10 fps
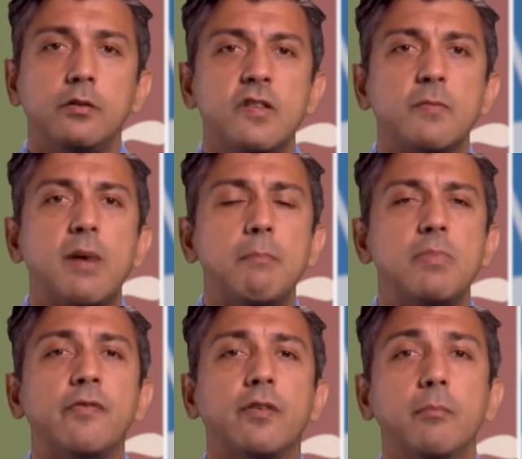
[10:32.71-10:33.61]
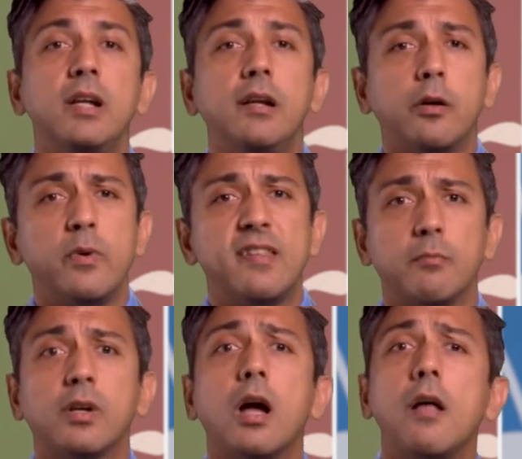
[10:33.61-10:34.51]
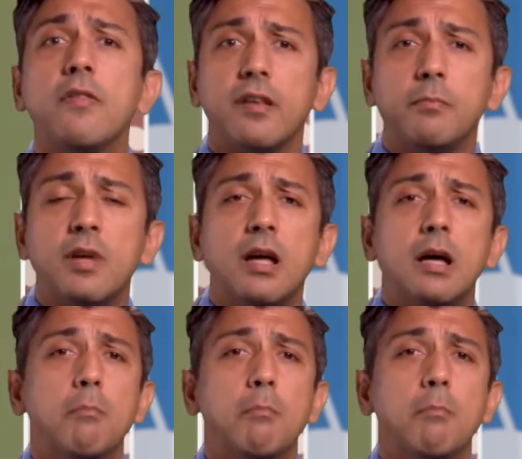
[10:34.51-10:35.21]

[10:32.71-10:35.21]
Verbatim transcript: students might be familiar with some concept,